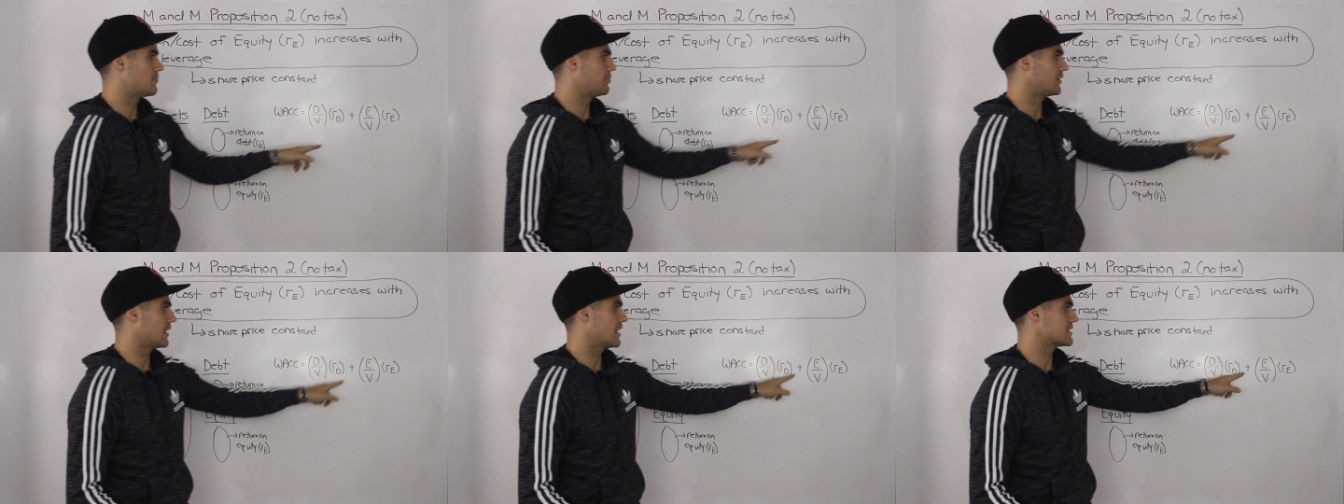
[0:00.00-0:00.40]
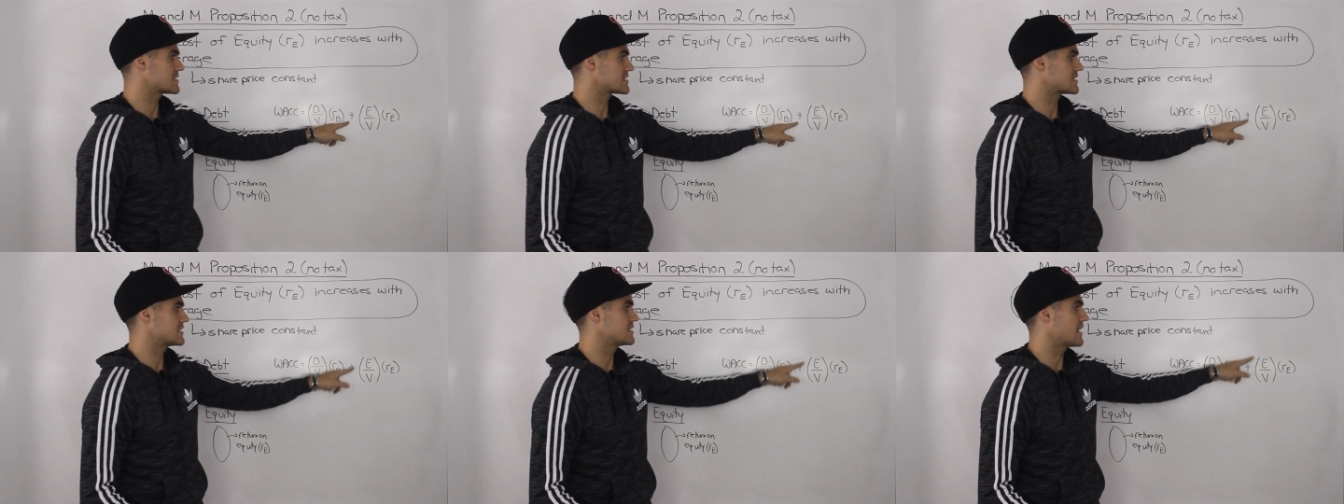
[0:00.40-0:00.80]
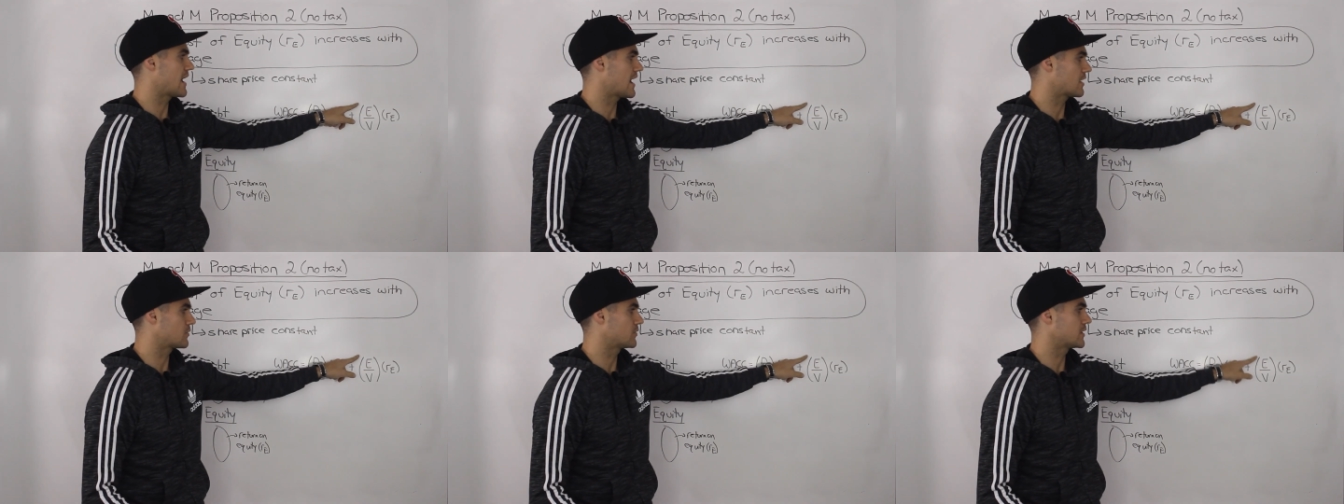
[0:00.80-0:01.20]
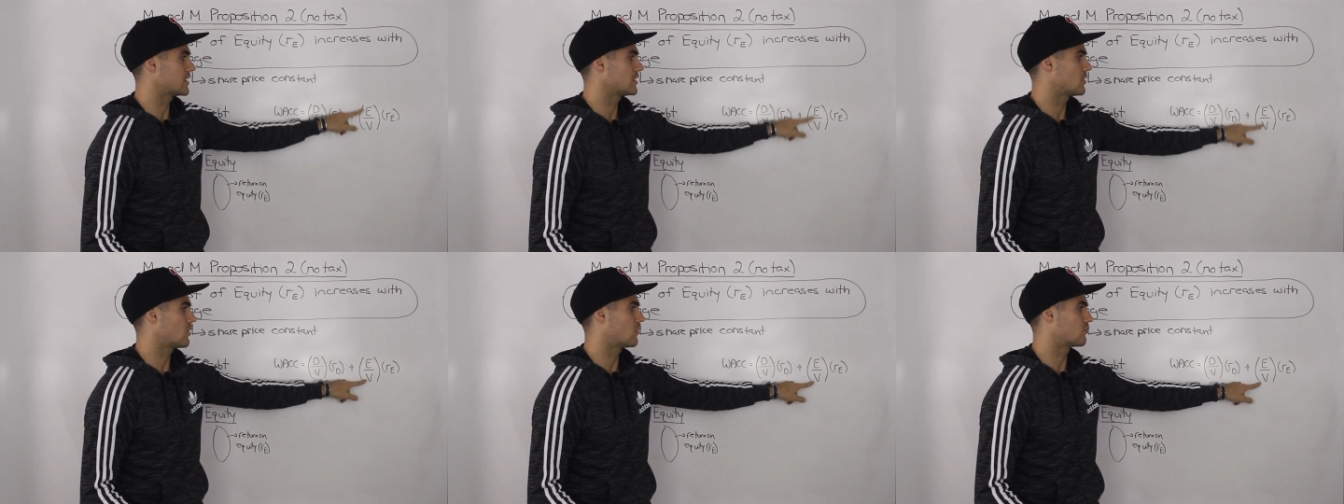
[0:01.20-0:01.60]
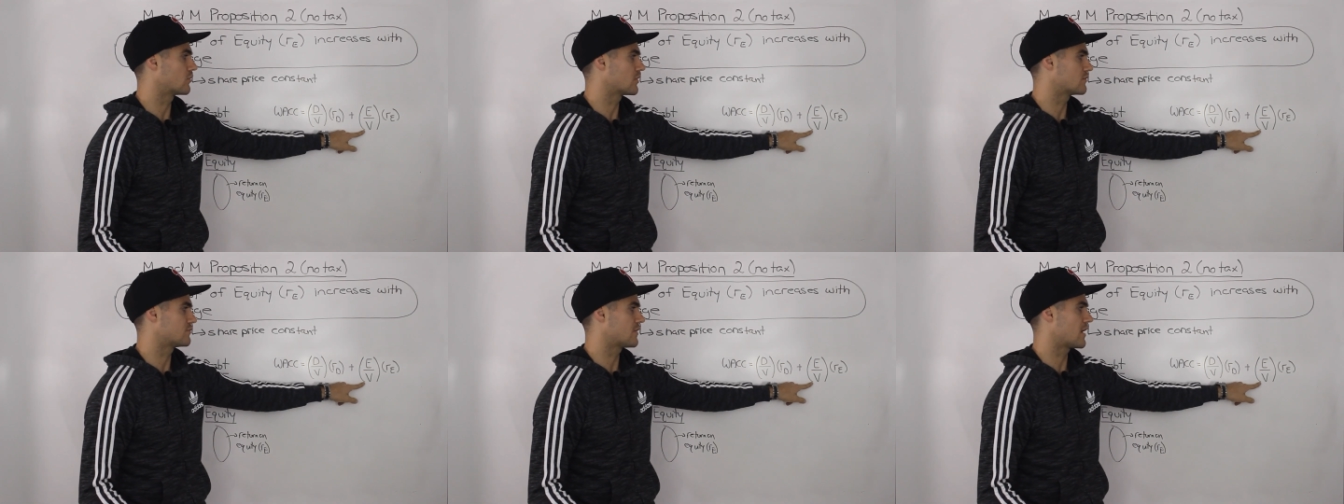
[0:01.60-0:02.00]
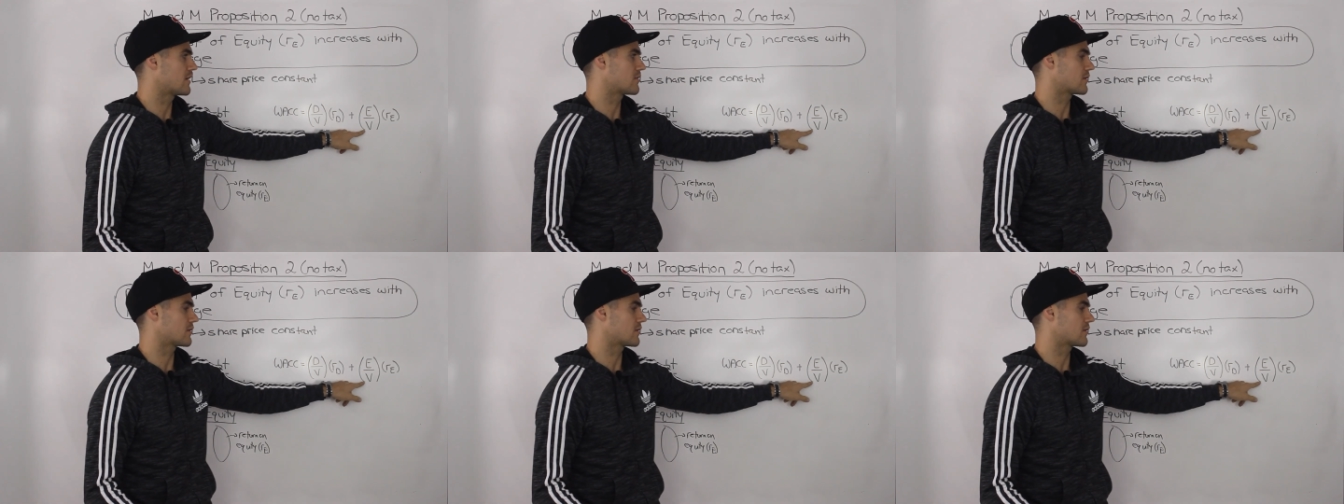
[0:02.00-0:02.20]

plus the equity over the value